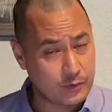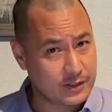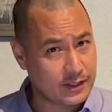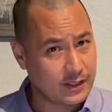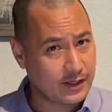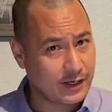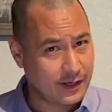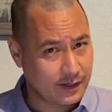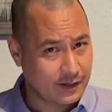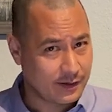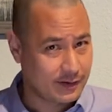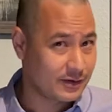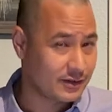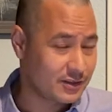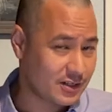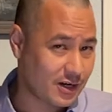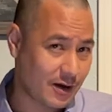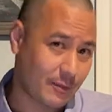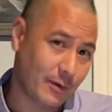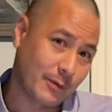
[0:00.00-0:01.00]
We say, hey,
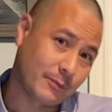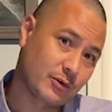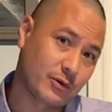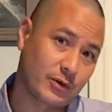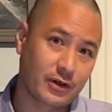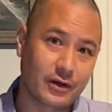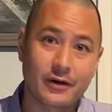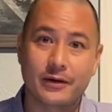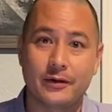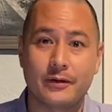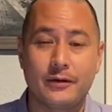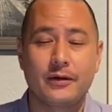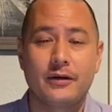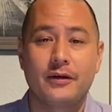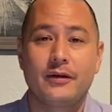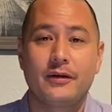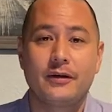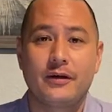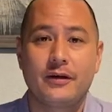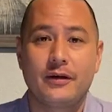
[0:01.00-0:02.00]
good job, I'm doing good.
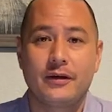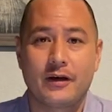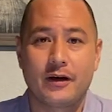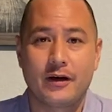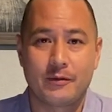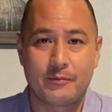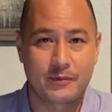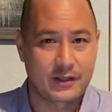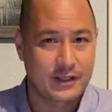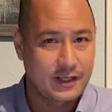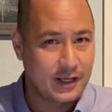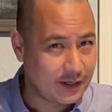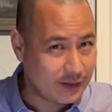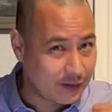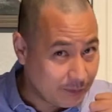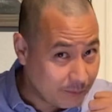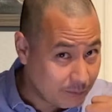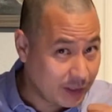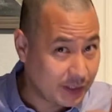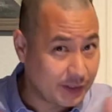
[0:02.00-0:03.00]

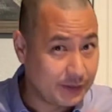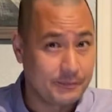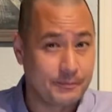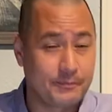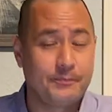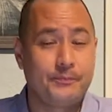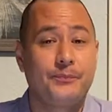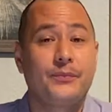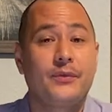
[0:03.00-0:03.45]
Yay, me.